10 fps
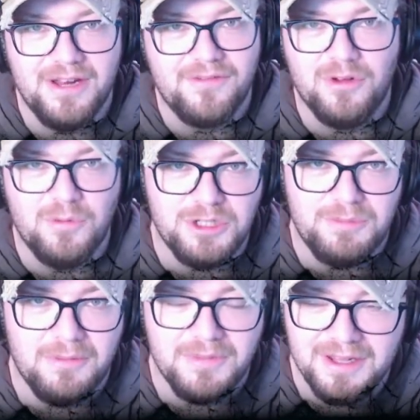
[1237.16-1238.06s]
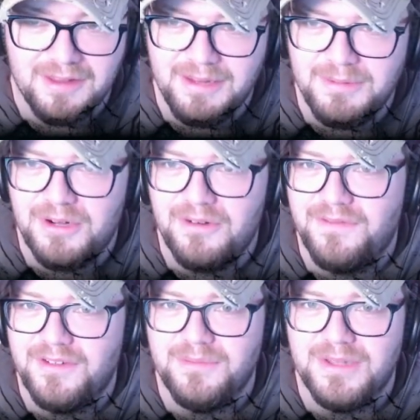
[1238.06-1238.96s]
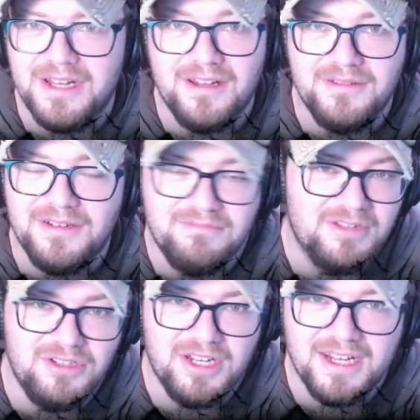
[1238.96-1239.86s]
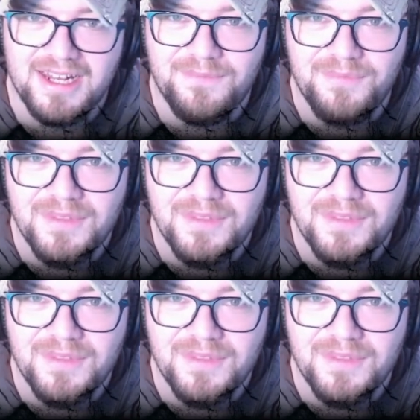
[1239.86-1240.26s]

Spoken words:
I've got to watch a pumpkin themed horror film, then I'll check it out.